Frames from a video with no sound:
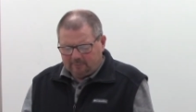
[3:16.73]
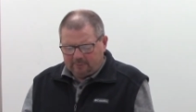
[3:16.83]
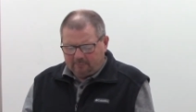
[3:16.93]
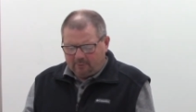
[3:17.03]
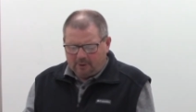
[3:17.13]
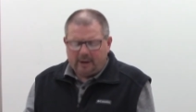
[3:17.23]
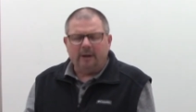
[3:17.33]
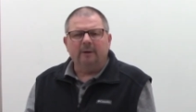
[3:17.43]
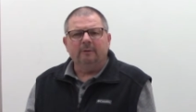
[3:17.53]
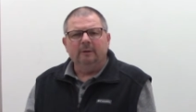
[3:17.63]
but
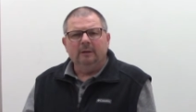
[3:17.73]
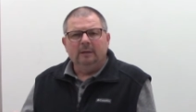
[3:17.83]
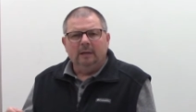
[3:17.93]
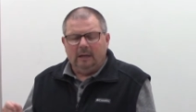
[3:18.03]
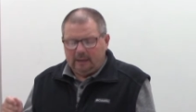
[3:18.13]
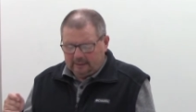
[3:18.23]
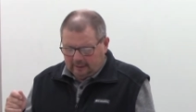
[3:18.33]
prayer and,